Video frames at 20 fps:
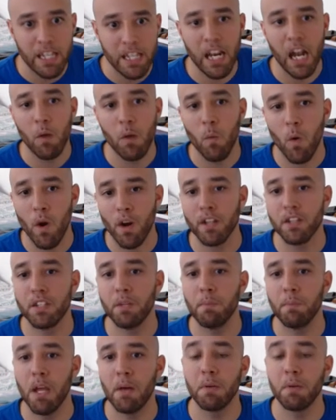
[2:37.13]
that I wanted
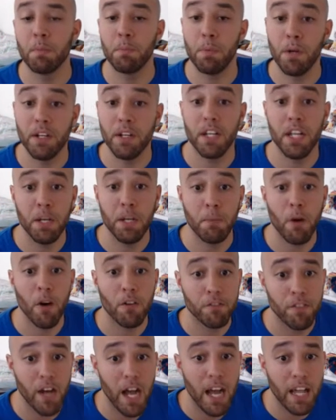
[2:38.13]
to be able to put him
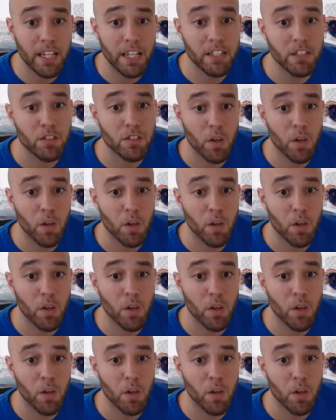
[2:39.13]
on Violent,